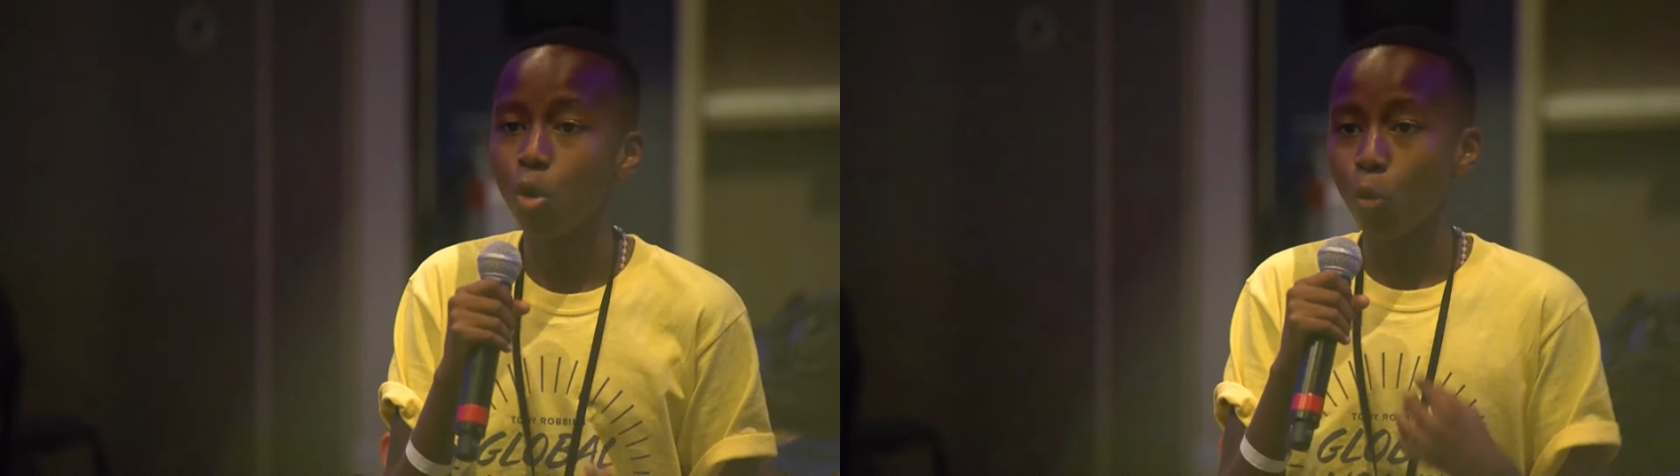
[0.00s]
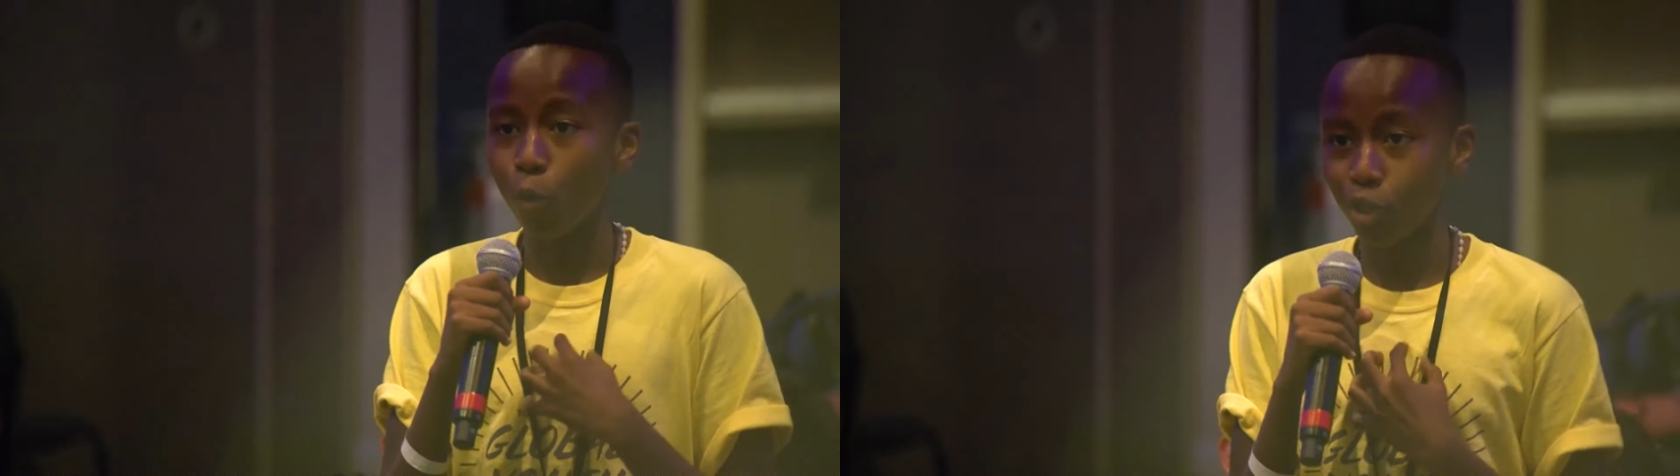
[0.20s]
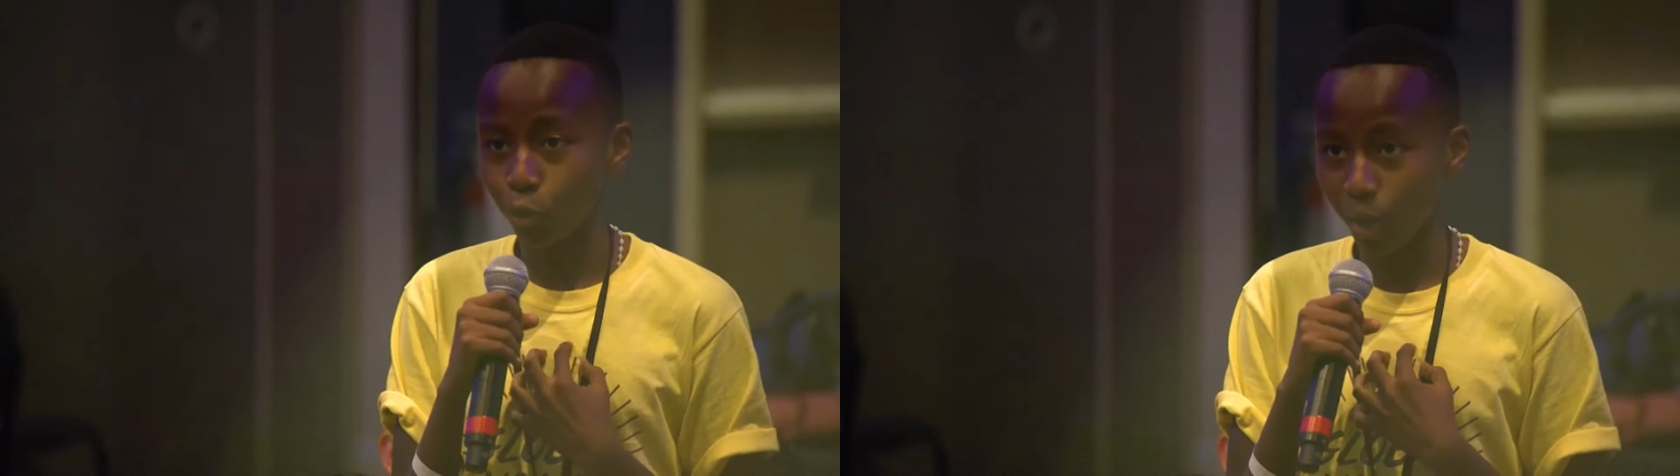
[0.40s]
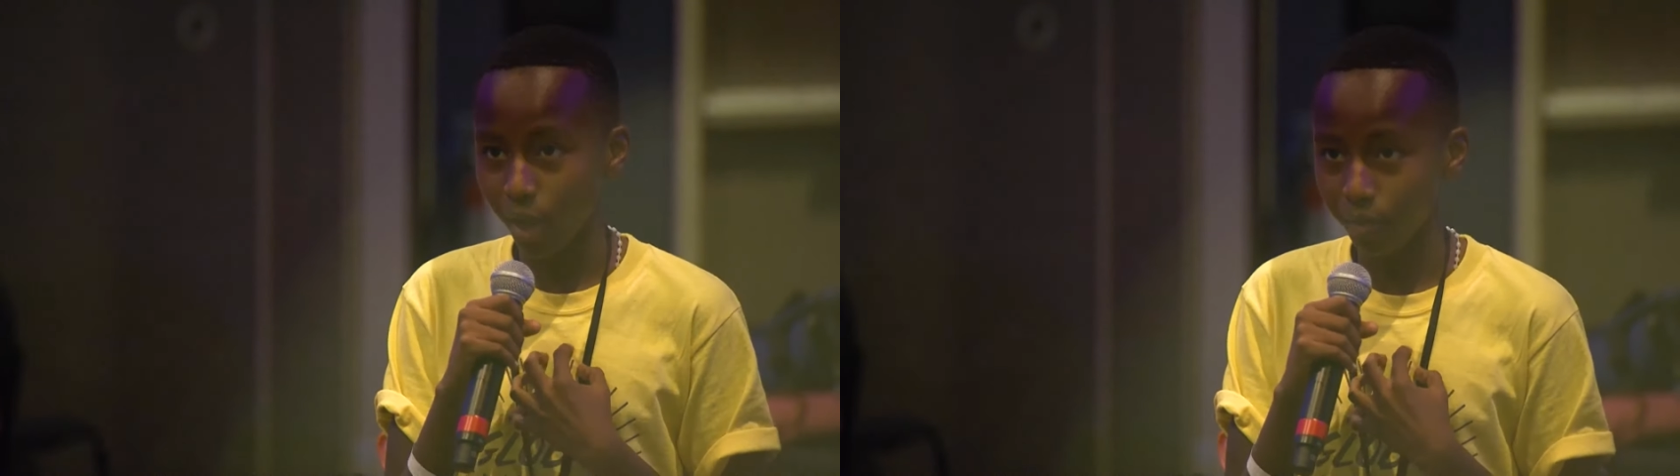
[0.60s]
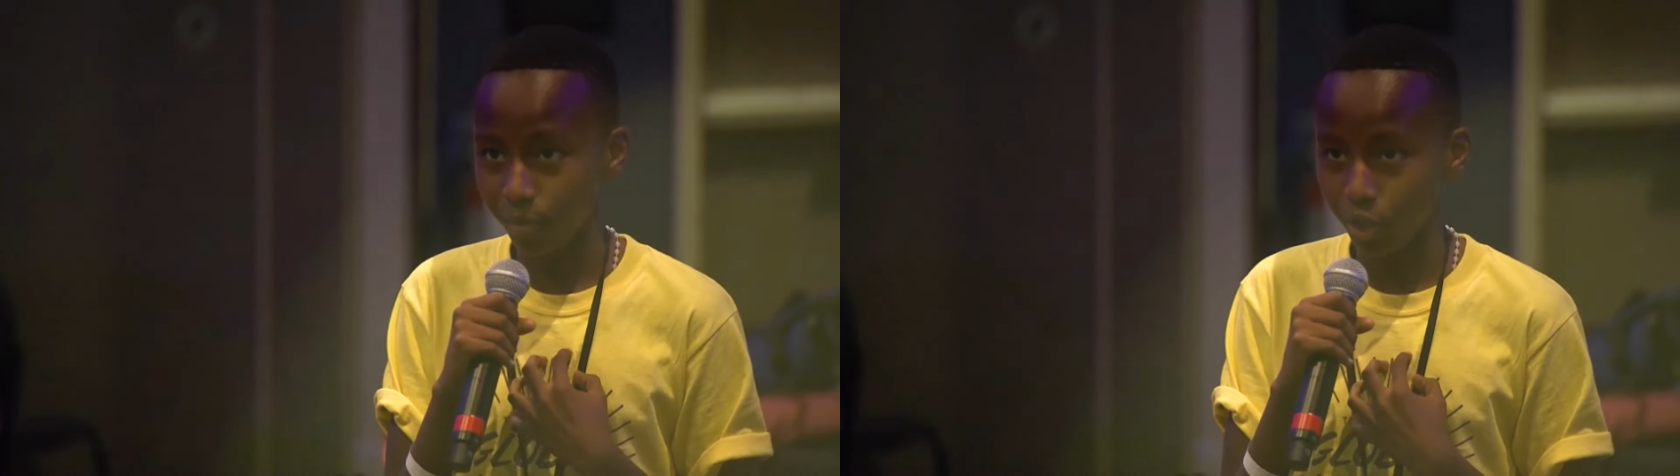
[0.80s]
what you
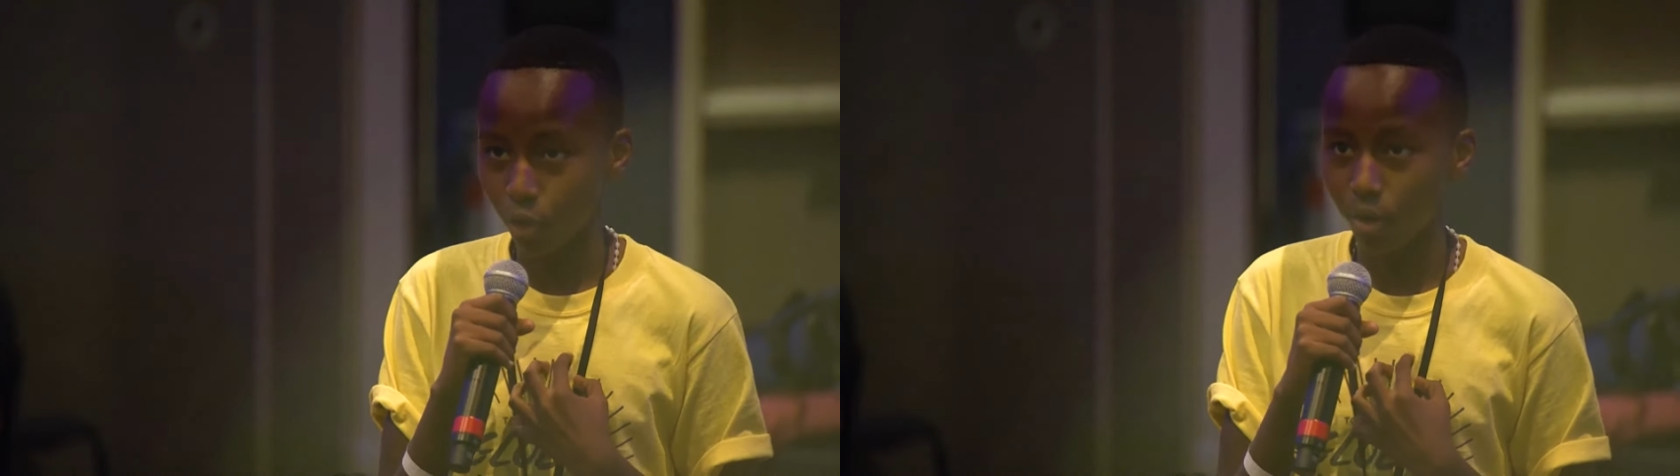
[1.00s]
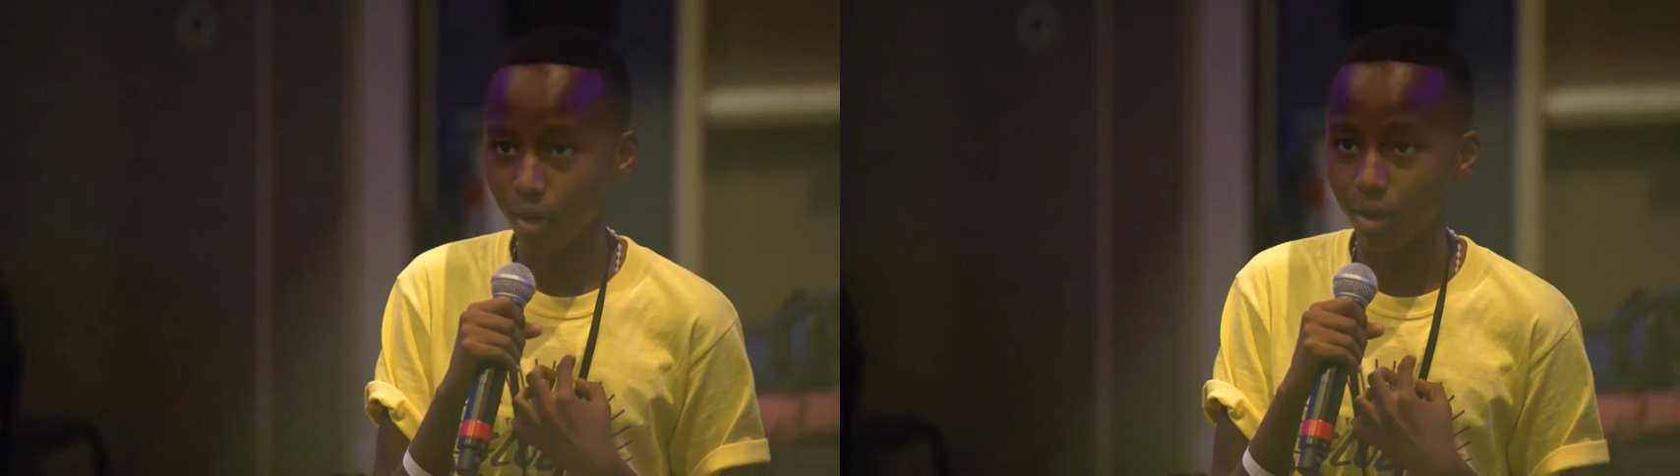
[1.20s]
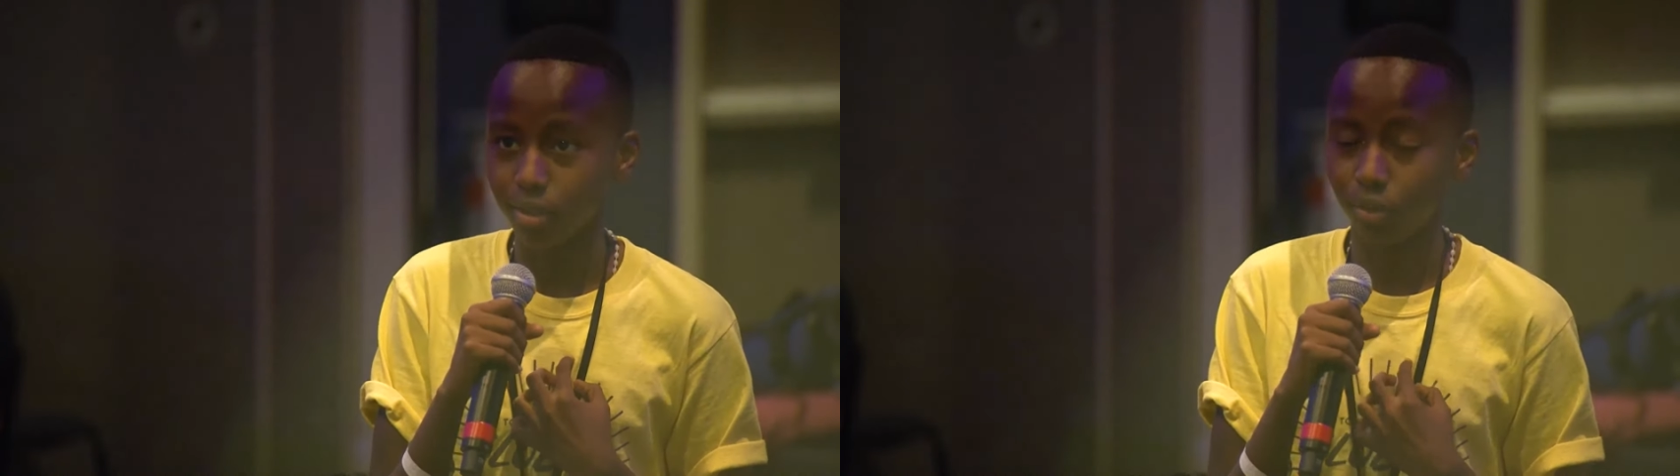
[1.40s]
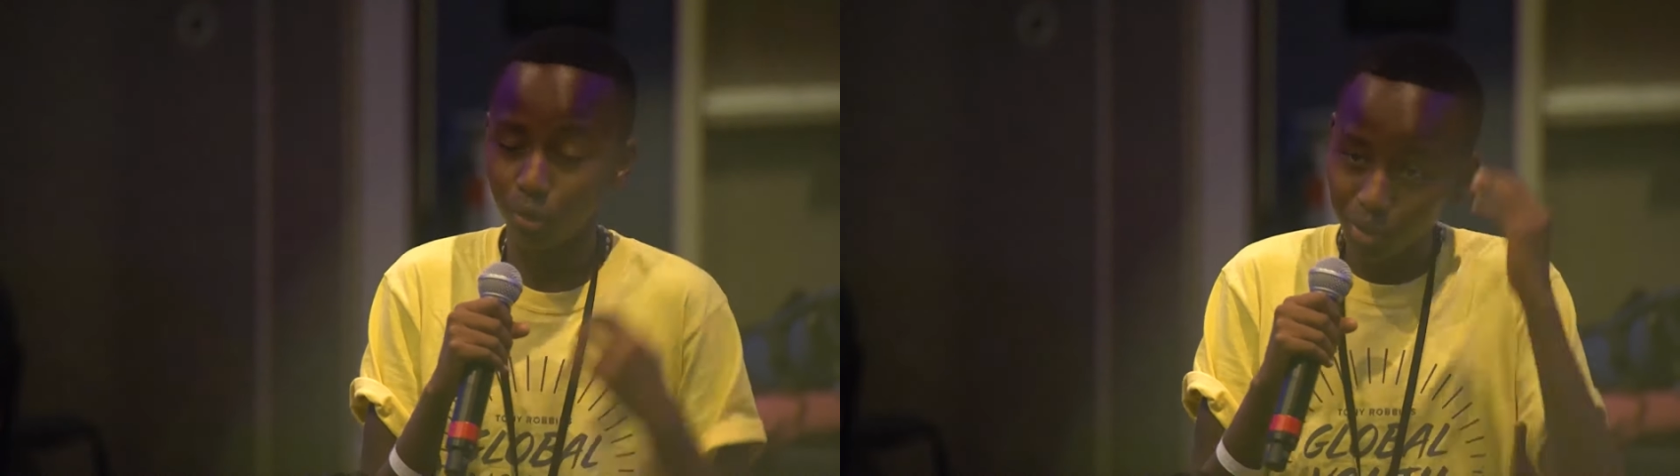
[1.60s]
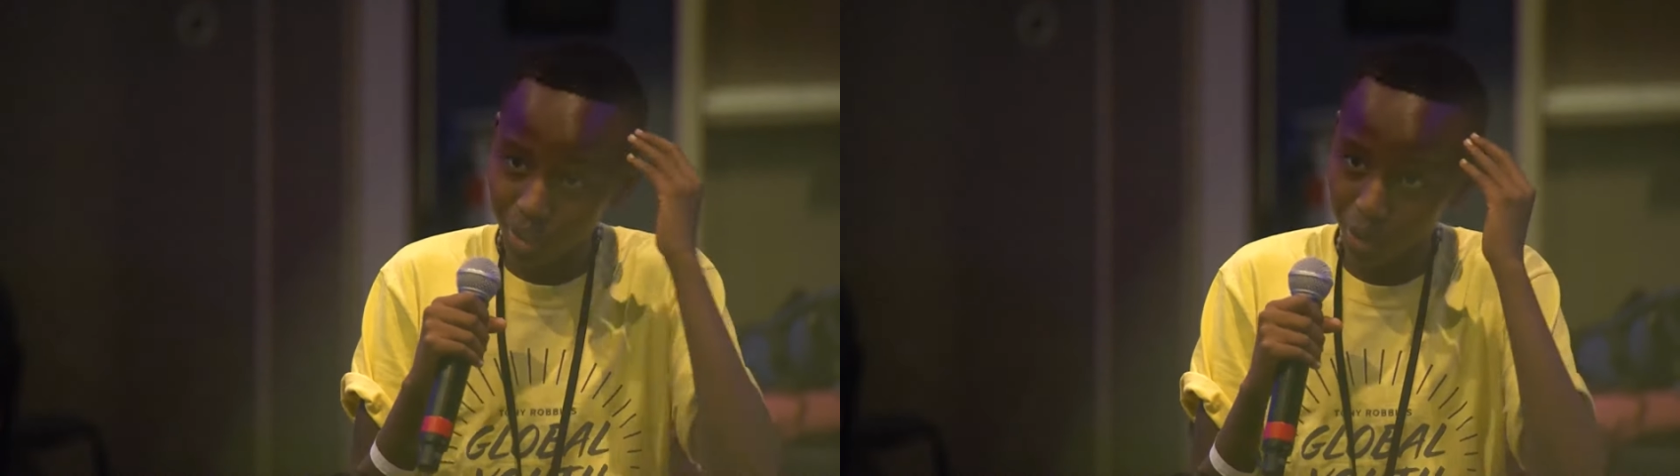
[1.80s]
have in your heart,
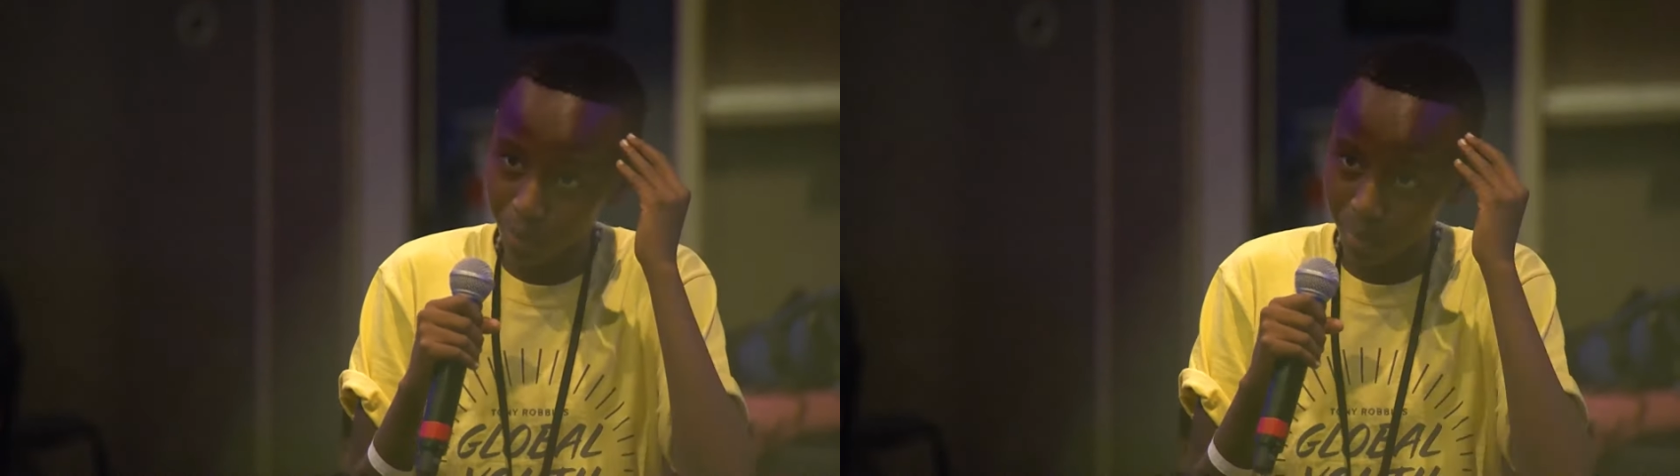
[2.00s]
not in your